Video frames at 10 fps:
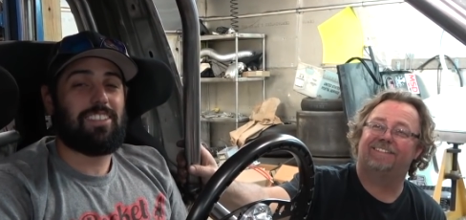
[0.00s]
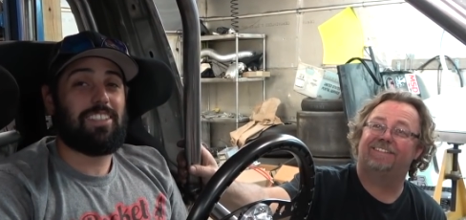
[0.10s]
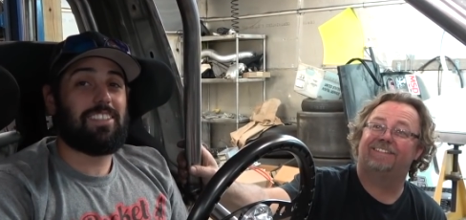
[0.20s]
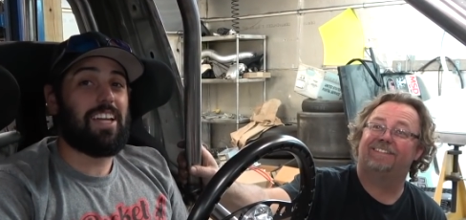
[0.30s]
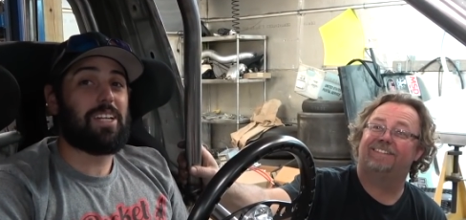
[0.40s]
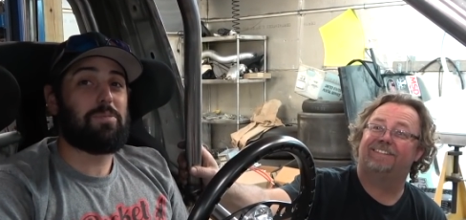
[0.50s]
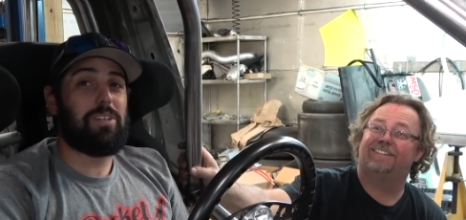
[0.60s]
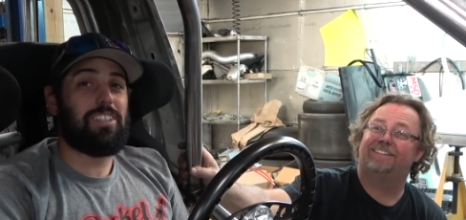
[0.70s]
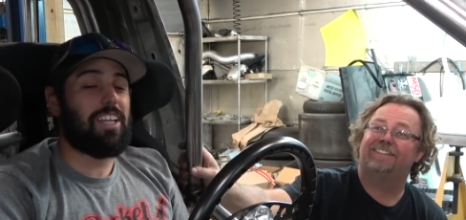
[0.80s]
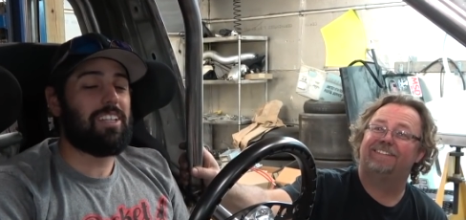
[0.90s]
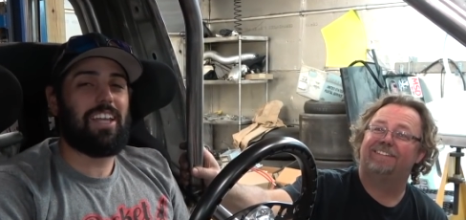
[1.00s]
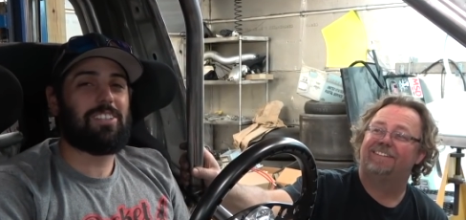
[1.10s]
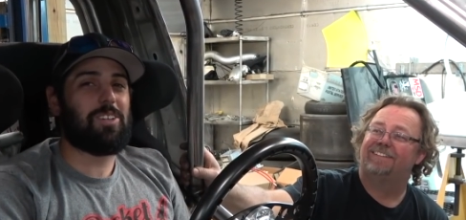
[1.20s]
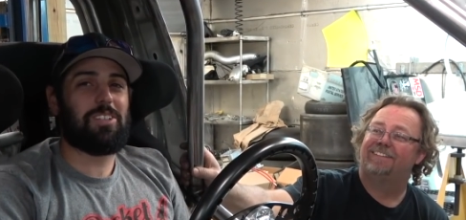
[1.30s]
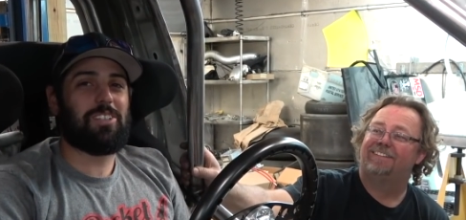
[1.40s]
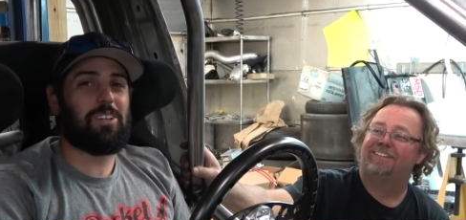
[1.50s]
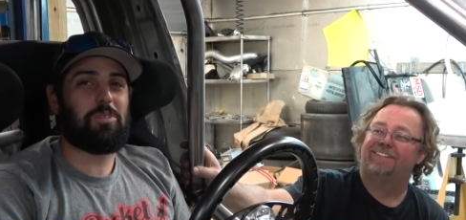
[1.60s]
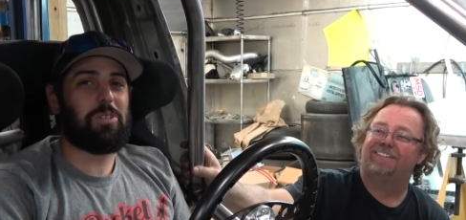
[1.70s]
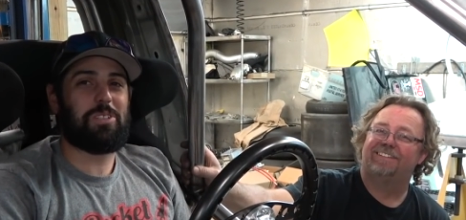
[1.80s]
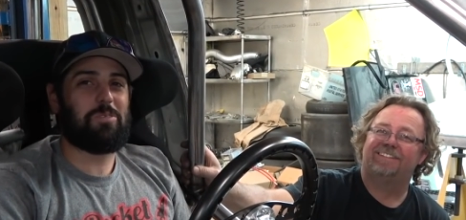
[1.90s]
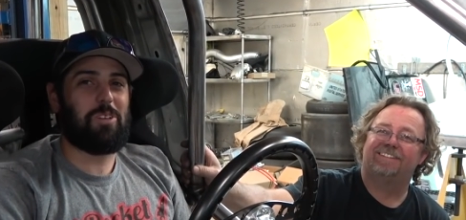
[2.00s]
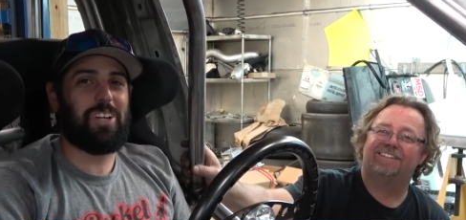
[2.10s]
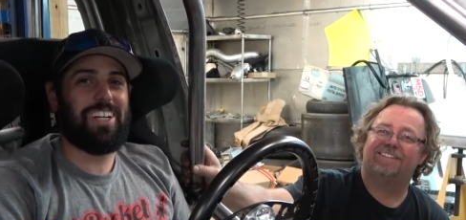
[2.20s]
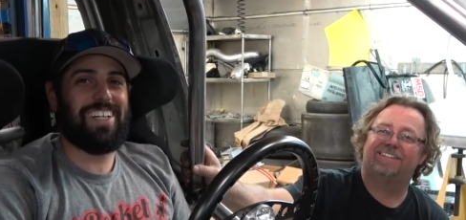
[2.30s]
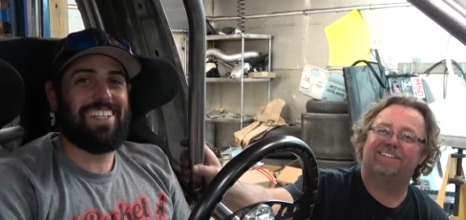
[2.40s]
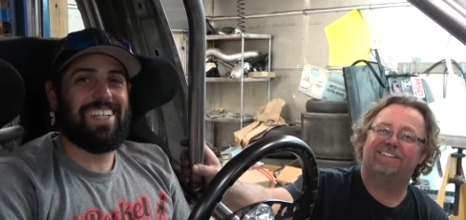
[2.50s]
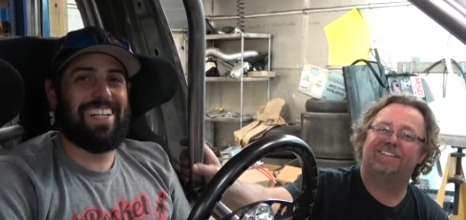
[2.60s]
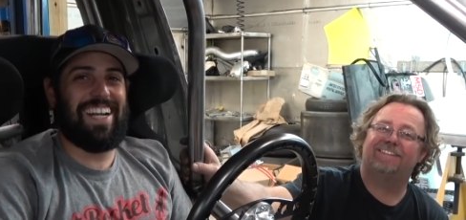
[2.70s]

Speaker 1: Zaxby's, that, that's always a tongue twister for you, huh? Yeah.